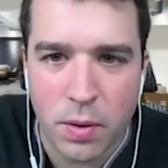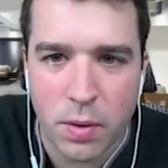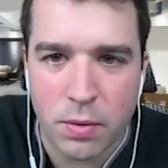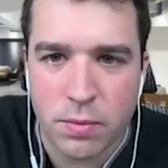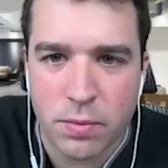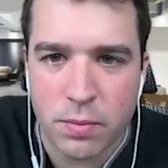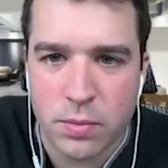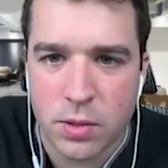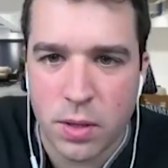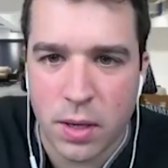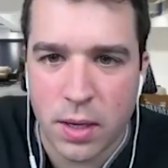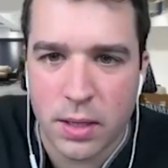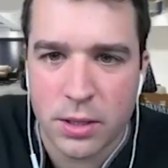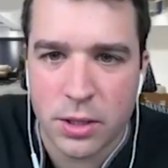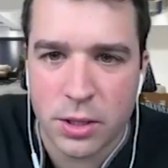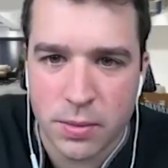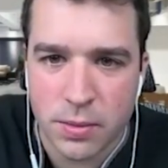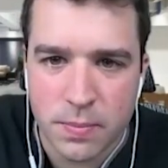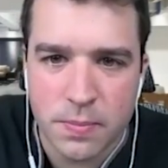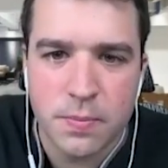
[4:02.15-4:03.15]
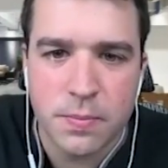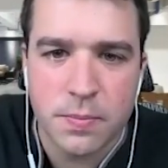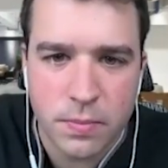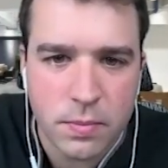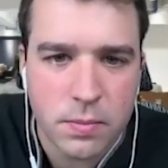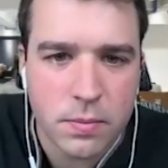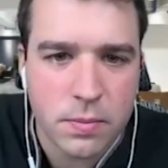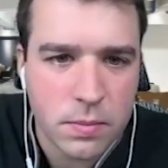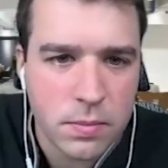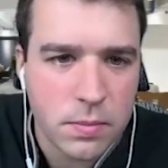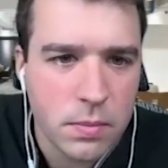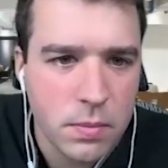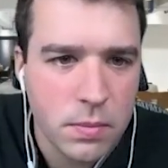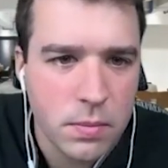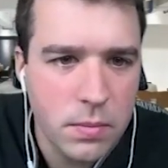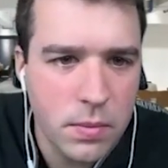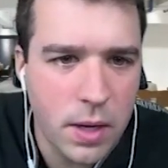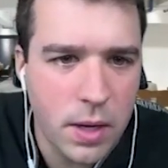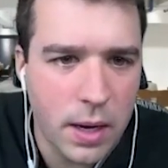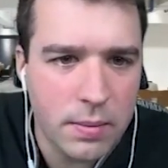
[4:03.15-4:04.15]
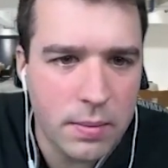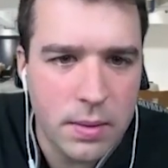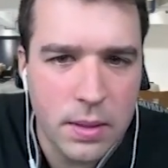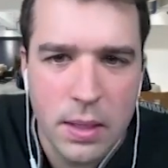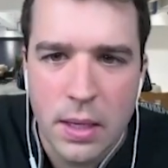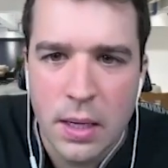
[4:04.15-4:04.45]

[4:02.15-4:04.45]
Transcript: all from scratch. Yeah.